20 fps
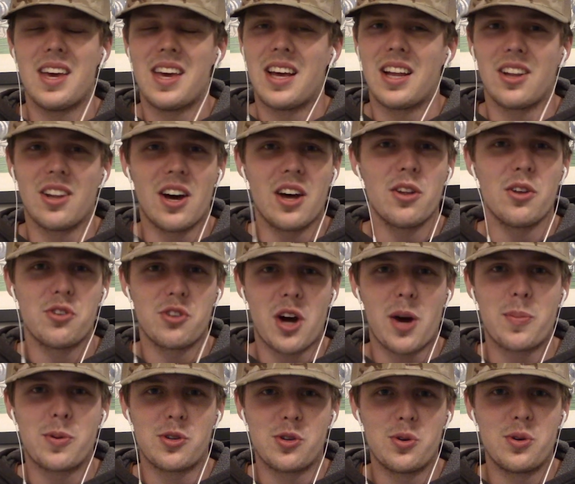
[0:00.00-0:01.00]
a lot of those
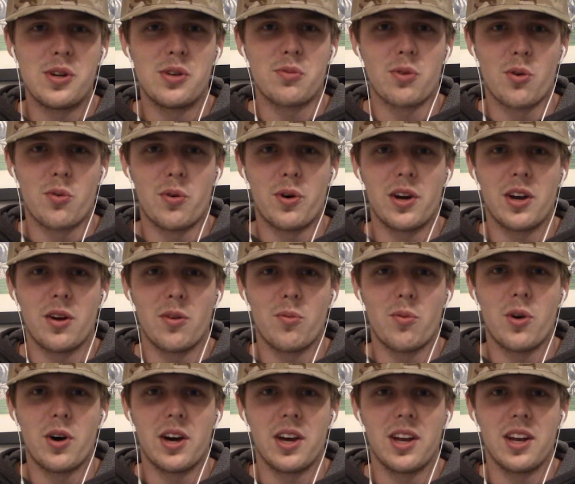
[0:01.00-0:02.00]
opportunities were
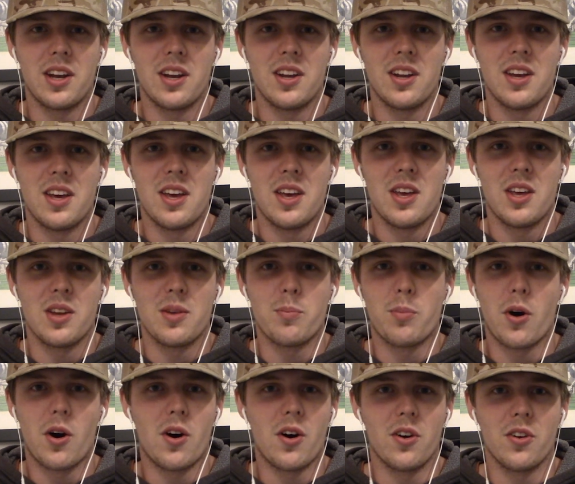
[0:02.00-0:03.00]
one-on-one
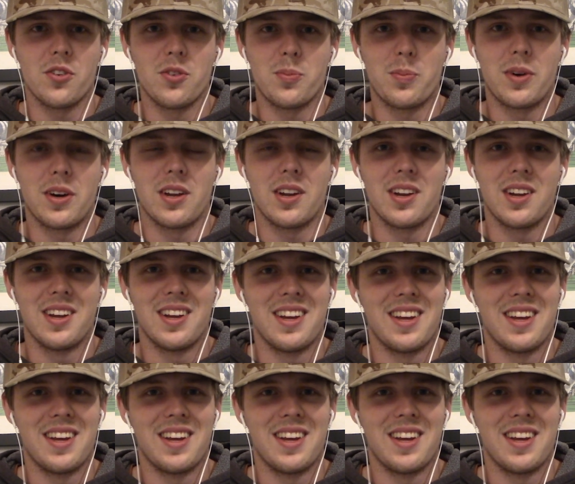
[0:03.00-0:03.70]
balls, but